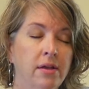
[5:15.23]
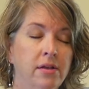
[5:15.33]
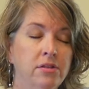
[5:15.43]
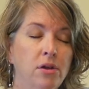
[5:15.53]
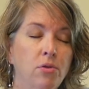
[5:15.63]

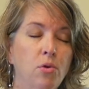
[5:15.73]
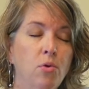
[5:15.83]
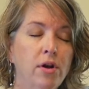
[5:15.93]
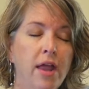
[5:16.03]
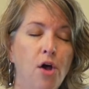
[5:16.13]
So
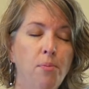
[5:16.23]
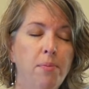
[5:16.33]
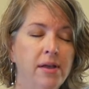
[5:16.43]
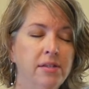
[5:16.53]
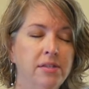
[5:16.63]
Lord, help
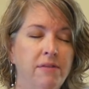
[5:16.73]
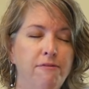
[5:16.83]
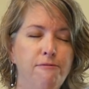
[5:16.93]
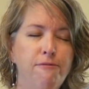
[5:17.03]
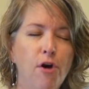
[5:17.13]
us to
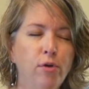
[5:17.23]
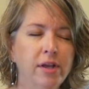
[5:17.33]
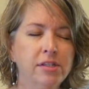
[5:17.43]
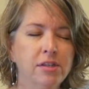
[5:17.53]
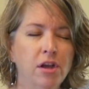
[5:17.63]

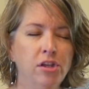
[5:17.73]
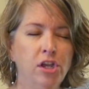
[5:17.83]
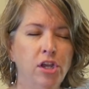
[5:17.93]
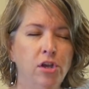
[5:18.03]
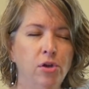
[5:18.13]
focus on
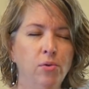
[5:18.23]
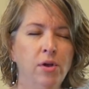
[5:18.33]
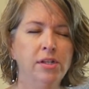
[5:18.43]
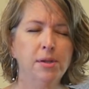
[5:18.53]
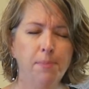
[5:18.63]
you,
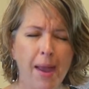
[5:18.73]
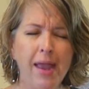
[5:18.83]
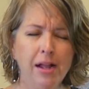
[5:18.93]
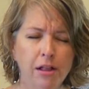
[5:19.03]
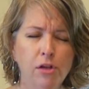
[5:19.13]
to
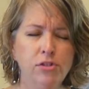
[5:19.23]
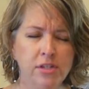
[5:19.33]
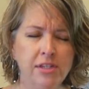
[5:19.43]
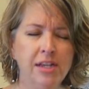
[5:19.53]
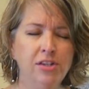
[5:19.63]
pay close
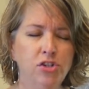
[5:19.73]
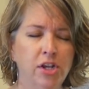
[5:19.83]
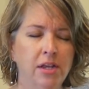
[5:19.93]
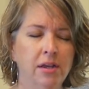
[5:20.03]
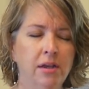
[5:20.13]

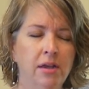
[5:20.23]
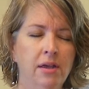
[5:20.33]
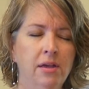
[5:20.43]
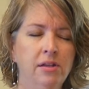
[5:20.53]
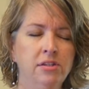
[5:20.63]
attention,
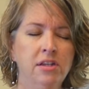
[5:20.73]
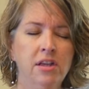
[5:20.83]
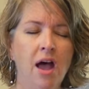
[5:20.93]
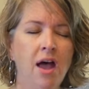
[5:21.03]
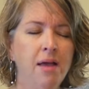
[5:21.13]
to
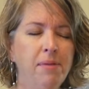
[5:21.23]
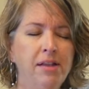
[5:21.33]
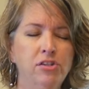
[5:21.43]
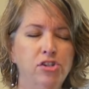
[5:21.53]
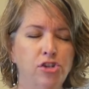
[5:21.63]
not be
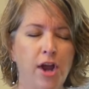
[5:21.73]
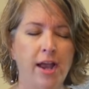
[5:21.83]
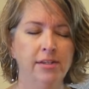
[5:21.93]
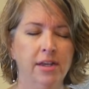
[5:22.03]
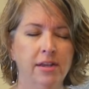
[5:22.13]

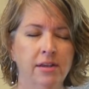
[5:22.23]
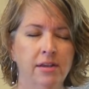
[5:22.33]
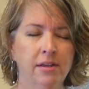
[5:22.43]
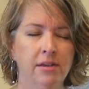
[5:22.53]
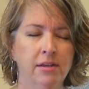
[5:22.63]
distracted,
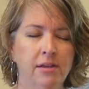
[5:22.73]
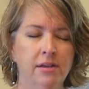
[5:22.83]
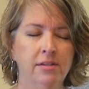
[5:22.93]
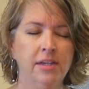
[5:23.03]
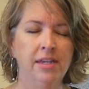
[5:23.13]

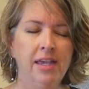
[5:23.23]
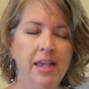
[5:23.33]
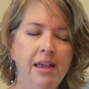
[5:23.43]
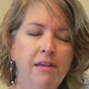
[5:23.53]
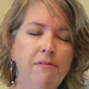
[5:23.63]
to
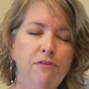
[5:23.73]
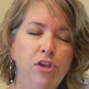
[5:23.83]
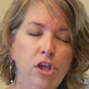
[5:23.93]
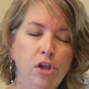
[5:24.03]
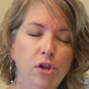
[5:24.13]
give
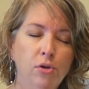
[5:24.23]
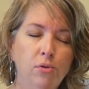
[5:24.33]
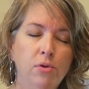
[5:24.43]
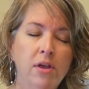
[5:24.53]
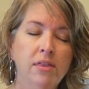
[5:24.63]

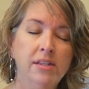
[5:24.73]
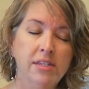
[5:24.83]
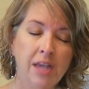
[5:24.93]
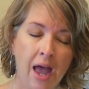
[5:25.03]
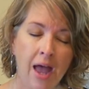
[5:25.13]
you the
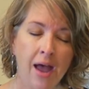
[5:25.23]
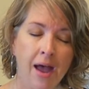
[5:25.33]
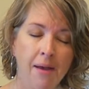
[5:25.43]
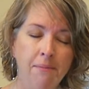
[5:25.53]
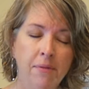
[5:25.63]

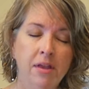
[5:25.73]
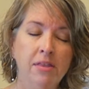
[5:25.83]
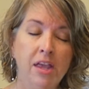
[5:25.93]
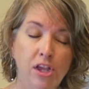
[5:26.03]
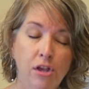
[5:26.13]
time
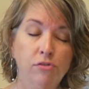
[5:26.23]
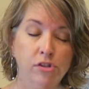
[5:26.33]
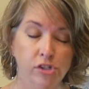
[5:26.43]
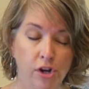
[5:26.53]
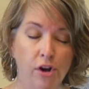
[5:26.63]
that you
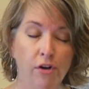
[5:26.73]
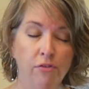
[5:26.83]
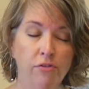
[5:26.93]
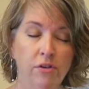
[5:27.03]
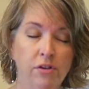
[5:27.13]

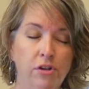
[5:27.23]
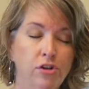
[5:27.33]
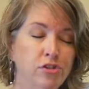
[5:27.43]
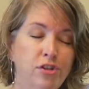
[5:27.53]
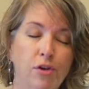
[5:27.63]
deserve. You're
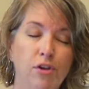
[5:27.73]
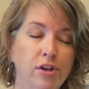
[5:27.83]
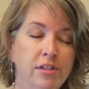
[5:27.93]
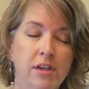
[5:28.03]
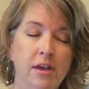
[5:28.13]
so
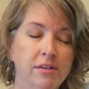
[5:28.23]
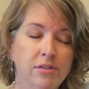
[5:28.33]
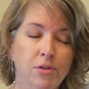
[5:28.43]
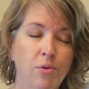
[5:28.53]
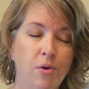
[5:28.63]
good to
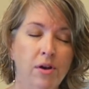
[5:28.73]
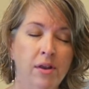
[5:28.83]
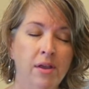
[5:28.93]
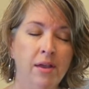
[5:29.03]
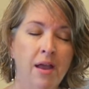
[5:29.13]
us, Lord.
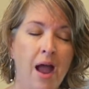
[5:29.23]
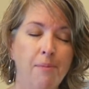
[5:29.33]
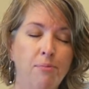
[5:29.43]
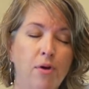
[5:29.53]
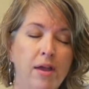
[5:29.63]
I
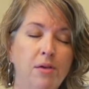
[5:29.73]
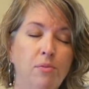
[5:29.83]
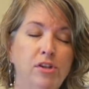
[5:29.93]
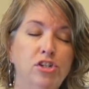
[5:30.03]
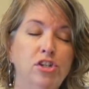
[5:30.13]
pray that
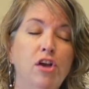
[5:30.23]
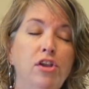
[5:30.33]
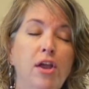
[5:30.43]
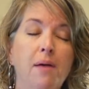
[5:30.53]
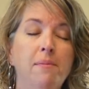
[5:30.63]
we show
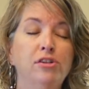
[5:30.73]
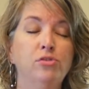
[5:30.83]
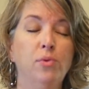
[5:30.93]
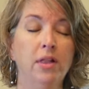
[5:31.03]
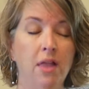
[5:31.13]
you how
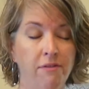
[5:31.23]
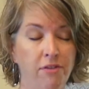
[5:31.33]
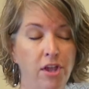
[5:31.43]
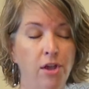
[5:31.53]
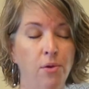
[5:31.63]
much we love
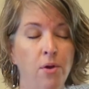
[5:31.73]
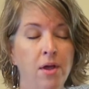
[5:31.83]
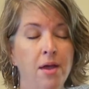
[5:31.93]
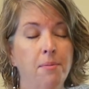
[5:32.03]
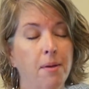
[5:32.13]
you
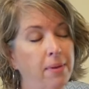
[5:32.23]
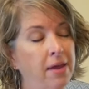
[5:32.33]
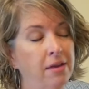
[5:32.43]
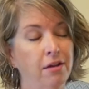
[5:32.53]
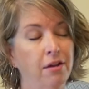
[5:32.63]
by
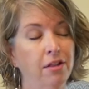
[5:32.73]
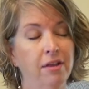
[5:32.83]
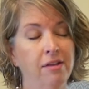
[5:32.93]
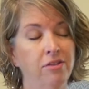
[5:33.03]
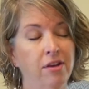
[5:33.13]
being a good
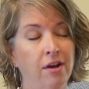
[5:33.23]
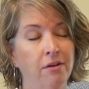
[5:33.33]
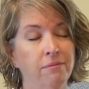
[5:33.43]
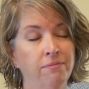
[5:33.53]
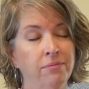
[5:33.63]

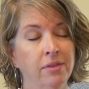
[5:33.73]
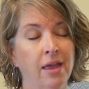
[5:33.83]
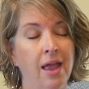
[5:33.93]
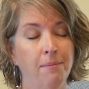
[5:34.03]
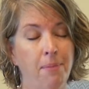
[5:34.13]
listener
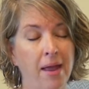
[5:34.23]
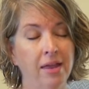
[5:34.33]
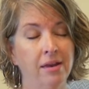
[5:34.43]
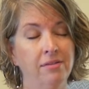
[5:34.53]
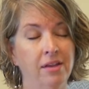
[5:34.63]
and
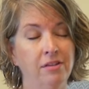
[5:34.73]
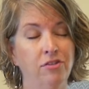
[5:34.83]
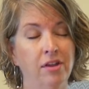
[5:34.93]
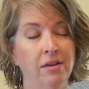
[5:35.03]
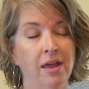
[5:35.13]
paying
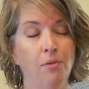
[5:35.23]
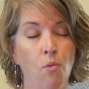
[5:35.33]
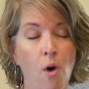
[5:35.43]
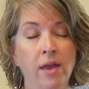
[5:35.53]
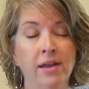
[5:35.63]
attention and
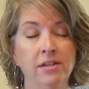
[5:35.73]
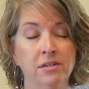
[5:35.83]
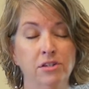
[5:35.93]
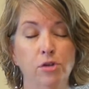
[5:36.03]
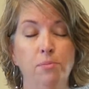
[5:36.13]
wanting to
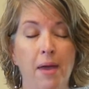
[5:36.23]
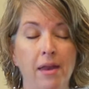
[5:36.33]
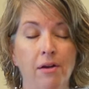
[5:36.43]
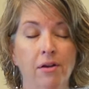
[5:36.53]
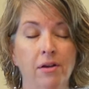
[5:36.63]
do
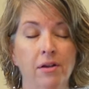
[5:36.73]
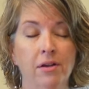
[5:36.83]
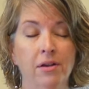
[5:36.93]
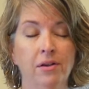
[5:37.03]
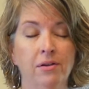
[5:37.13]
better.
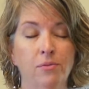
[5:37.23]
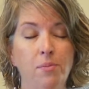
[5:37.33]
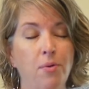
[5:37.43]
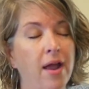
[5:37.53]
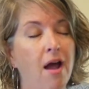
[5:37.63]
We
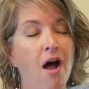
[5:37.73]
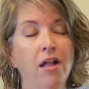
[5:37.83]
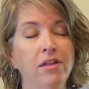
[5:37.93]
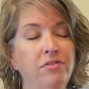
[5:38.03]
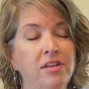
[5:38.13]
pray
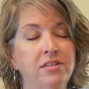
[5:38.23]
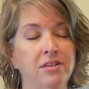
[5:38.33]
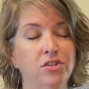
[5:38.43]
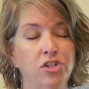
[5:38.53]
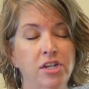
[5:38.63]
all of this
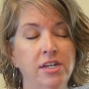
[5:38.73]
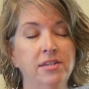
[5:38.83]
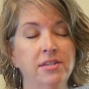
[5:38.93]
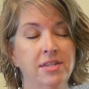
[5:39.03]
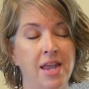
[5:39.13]
in
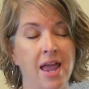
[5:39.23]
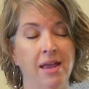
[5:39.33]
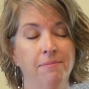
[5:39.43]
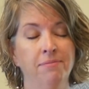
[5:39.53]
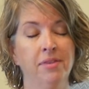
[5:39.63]
Jesus'
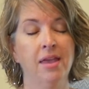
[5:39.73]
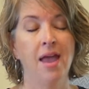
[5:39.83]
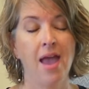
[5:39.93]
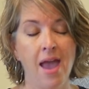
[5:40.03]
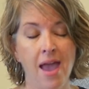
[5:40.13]
name.
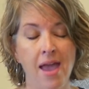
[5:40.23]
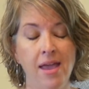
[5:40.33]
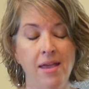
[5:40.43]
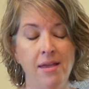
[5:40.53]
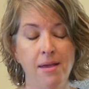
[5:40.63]

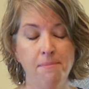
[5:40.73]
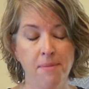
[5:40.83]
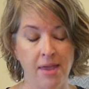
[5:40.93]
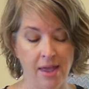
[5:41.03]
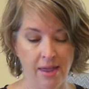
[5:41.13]

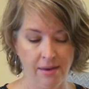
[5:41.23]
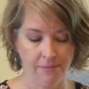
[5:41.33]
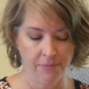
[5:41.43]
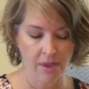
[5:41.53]
Amen.